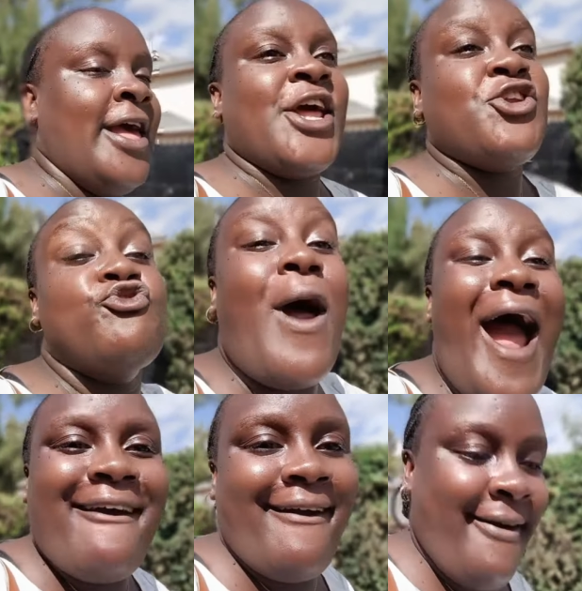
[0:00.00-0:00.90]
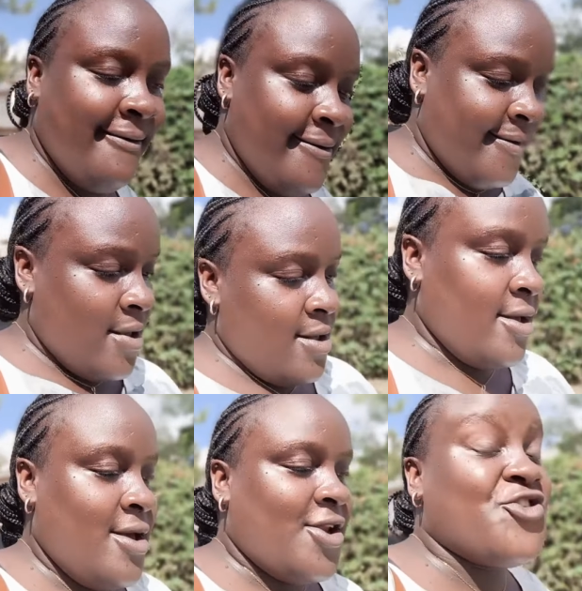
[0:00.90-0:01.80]
Dry!
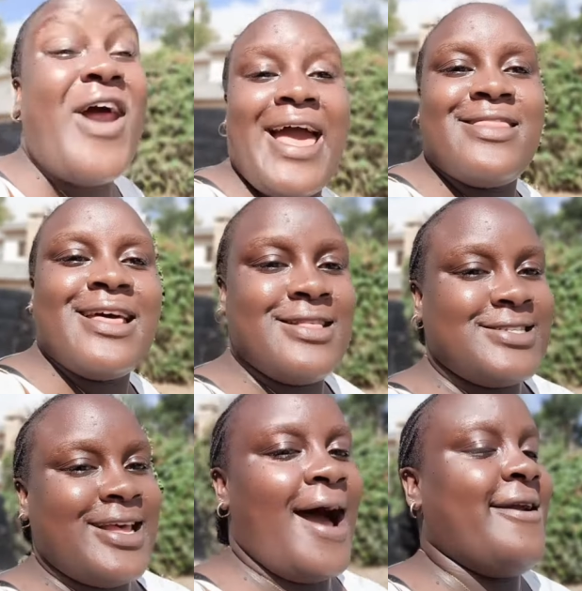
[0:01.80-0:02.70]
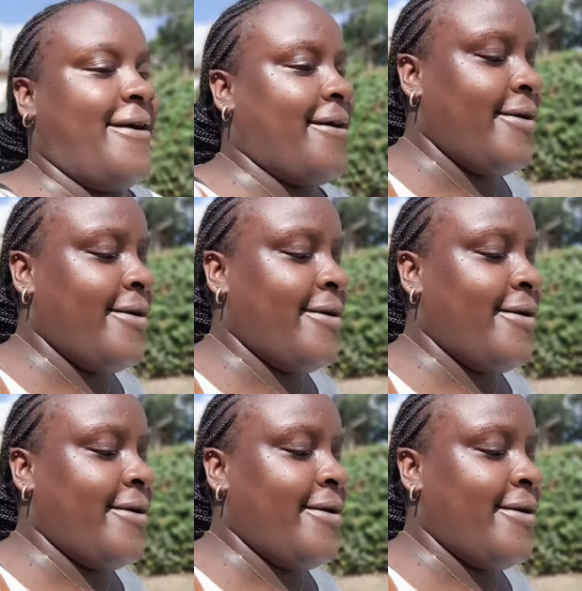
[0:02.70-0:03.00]
Drier than the Sahara.